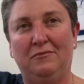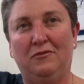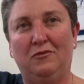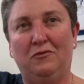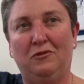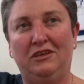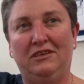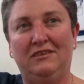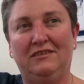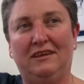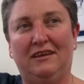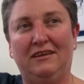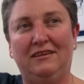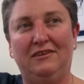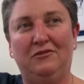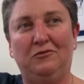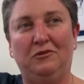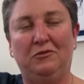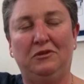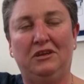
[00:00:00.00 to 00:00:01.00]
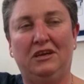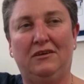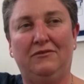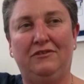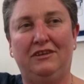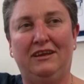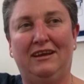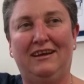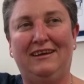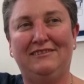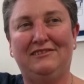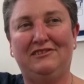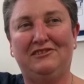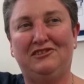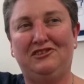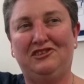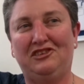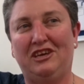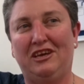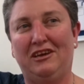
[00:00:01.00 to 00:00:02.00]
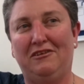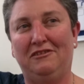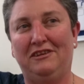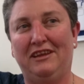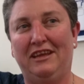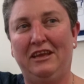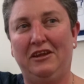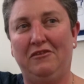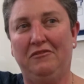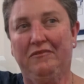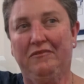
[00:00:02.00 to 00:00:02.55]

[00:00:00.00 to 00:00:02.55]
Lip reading: we decided we would have an Ask, Share and Hear